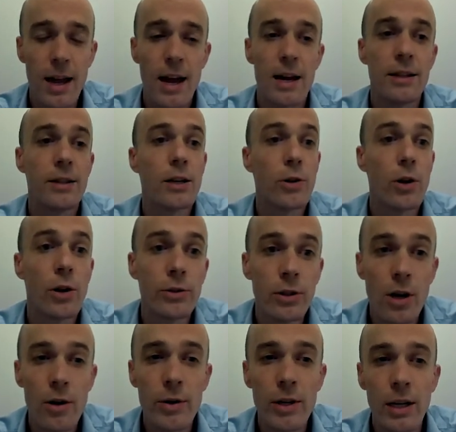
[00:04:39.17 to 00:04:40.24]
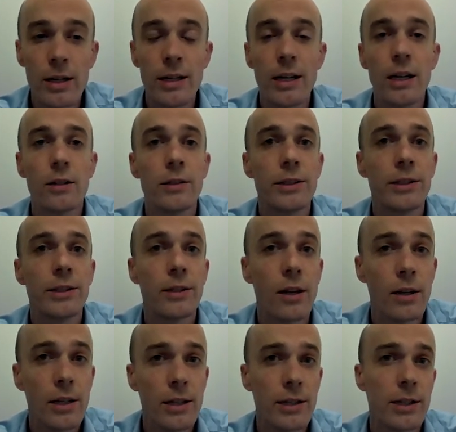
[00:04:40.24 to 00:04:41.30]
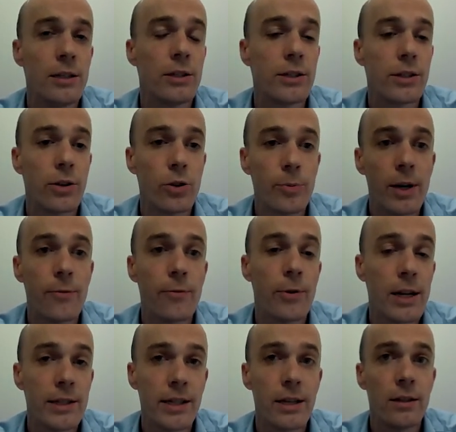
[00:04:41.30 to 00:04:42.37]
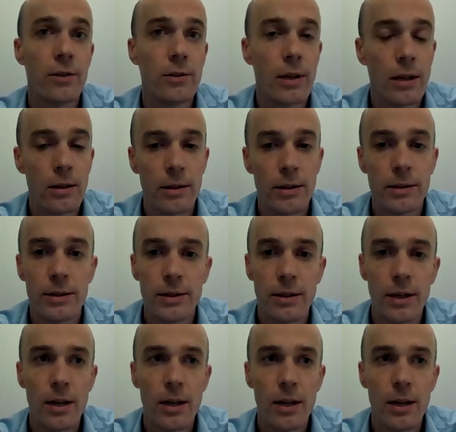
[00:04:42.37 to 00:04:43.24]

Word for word: and there are ongoing clinical studies in Serbia, France, and the Netherlands.